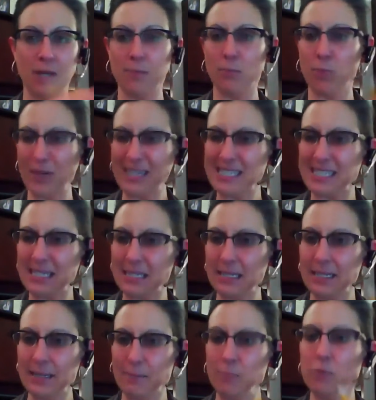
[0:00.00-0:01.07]
brisk
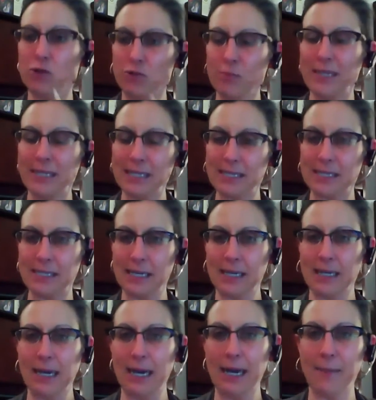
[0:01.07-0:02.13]
movements.
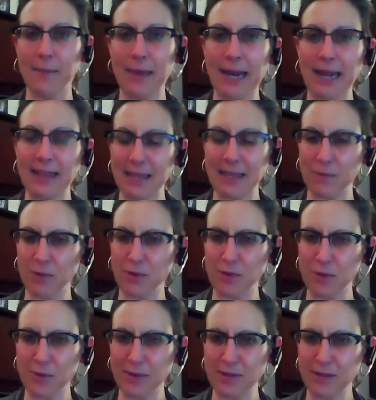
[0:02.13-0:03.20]
And I think, Ruth,
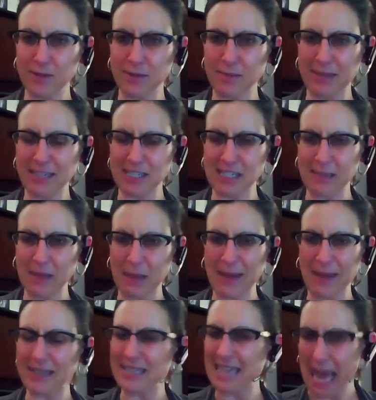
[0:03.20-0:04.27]
you had mentioned something
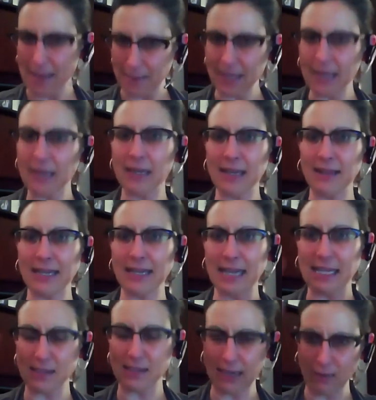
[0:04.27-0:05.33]
about a tapping, and
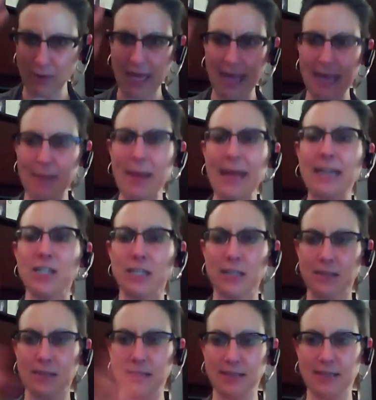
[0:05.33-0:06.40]
that's kind of what I imagine
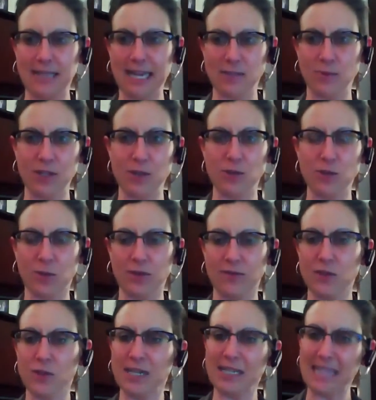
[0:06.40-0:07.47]
is that's when you sort of
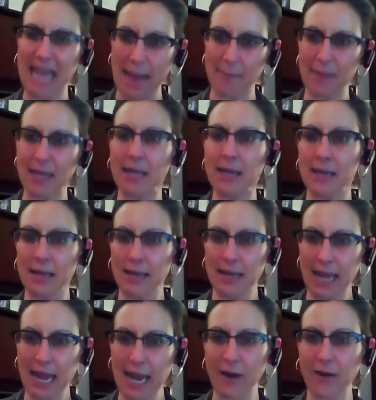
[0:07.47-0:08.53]
do the tapping
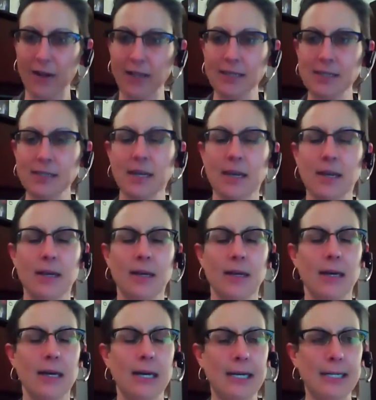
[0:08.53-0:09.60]
areas.
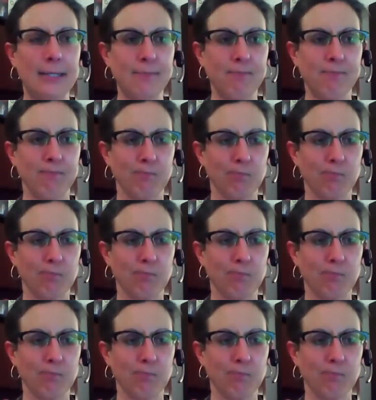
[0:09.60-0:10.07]
And